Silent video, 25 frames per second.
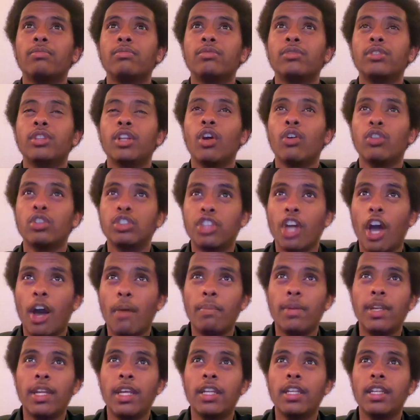you know
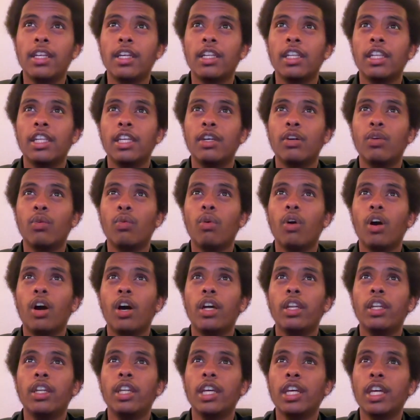dominating League
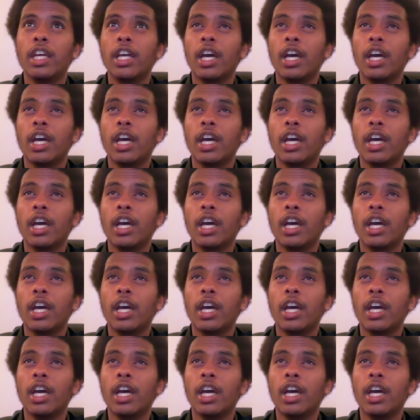One,